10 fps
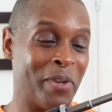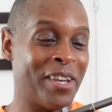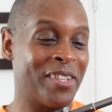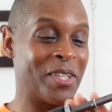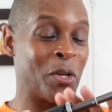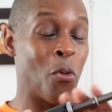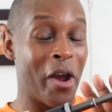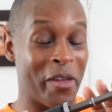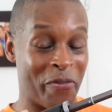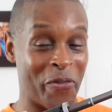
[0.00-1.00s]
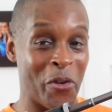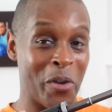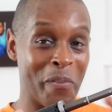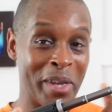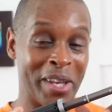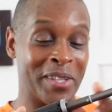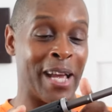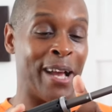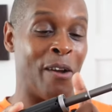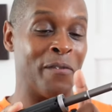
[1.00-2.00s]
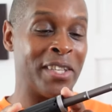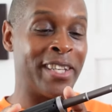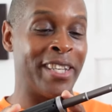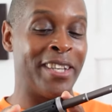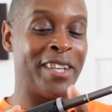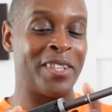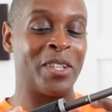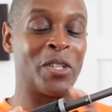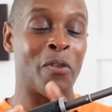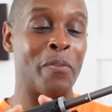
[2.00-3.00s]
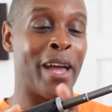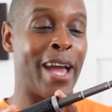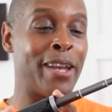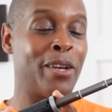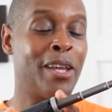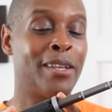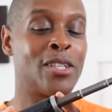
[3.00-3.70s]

because it's quite firm because obviously the distance from the hand,